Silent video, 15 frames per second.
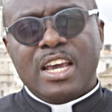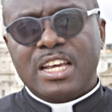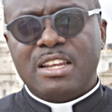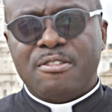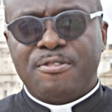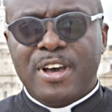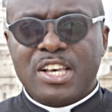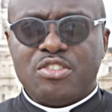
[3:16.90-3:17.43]
In
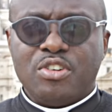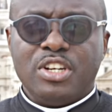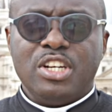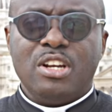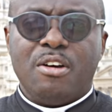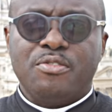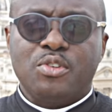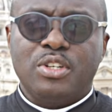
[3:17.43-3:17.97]
the first
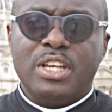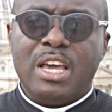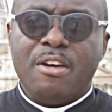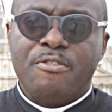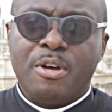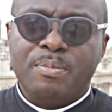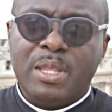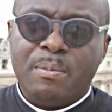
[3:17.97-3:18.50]
reading of
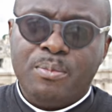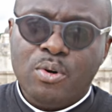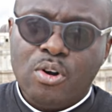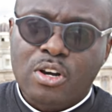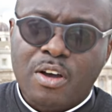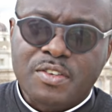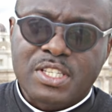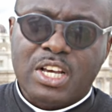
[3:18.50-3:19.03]
today from the
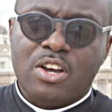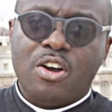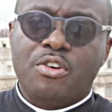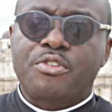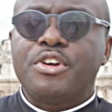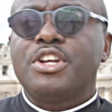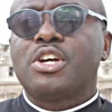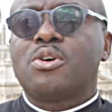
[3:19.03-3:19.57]
book of
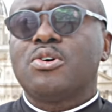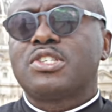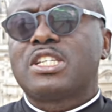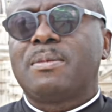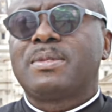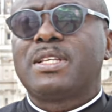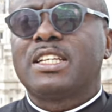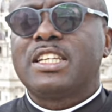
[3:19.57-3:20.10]
2 Chronicles
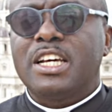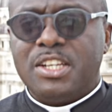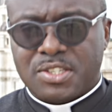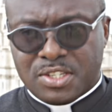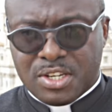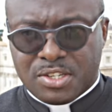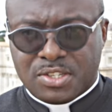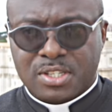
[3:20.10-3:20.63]
chapter
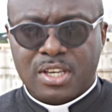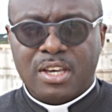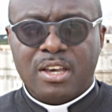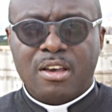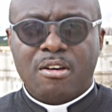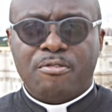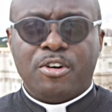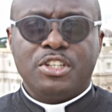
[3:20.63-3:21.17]
36,
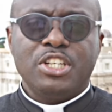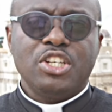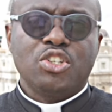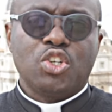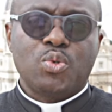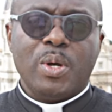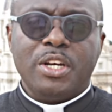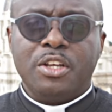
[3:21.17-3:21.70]
14
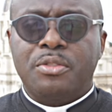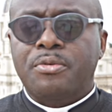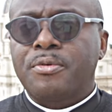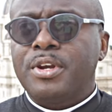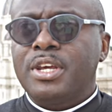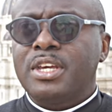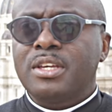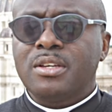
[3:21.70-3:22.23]
to
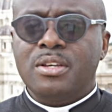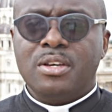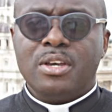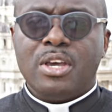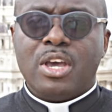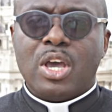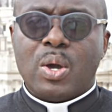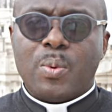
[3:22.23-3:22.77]
23,
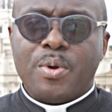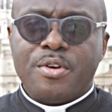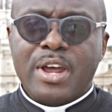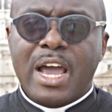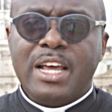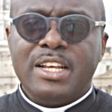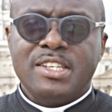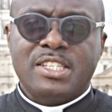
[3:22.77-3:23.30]
we
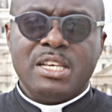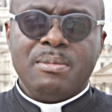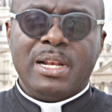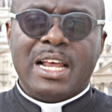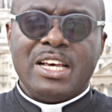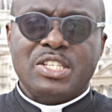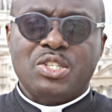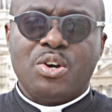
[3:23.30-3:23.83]
read a
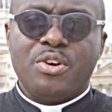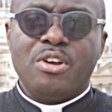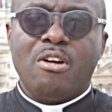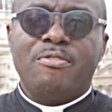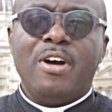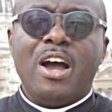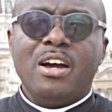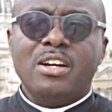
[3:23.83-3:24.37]
similar story
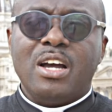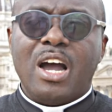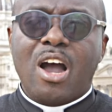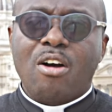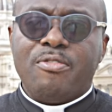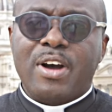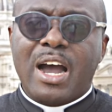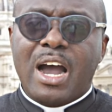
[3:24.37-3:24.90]
of
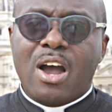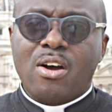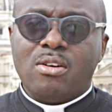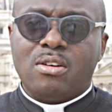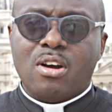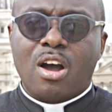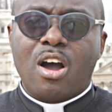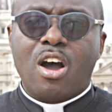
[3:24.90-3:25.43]
how
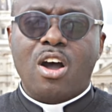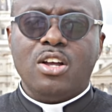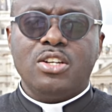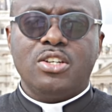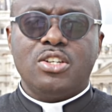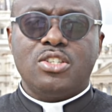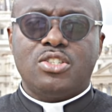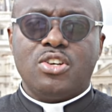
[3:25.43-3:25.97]

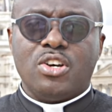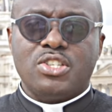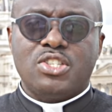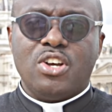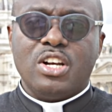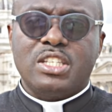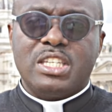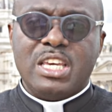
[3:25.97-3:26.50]
God does
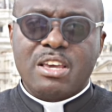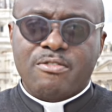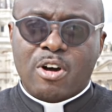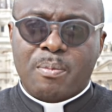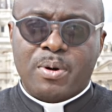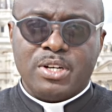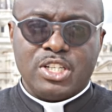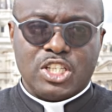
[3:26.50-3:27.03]
not give
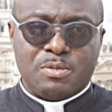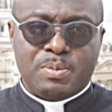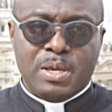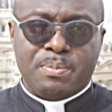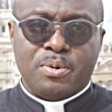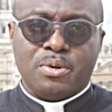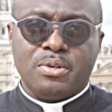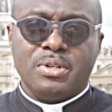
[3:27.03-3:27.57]
up on his
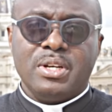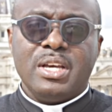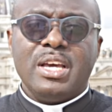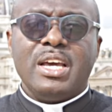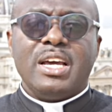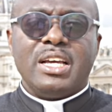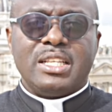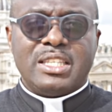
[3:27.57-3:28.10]
people,
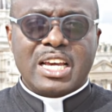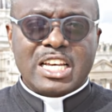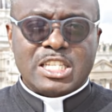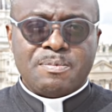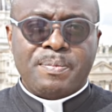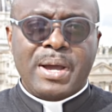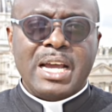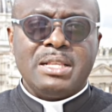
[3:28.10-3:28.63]

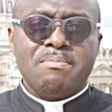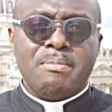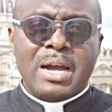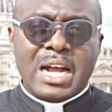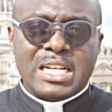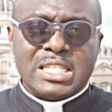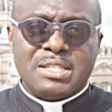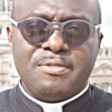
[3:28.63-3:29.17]
despite
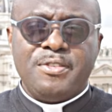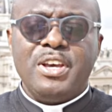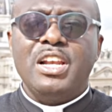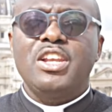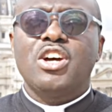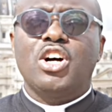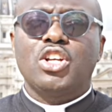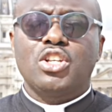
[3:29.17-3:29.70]
man's
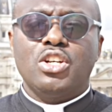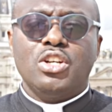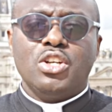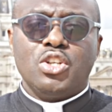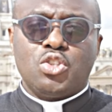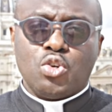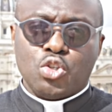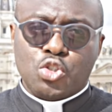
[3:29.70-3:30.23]
failure
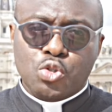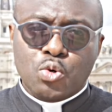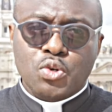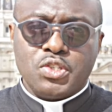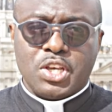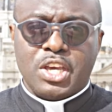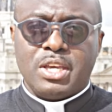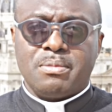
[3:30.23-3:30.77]
to
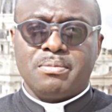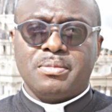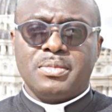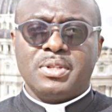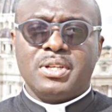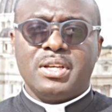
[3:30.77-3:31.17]
choose him.